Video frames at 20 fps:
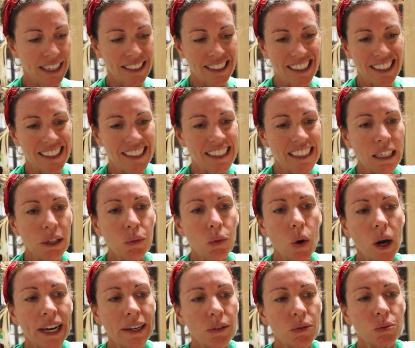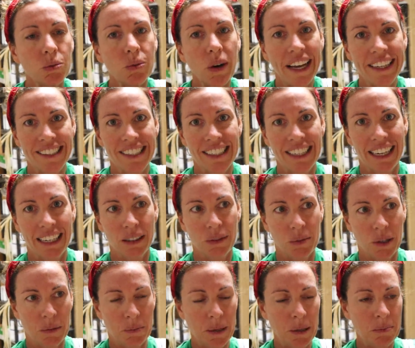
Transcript: to see what resonated with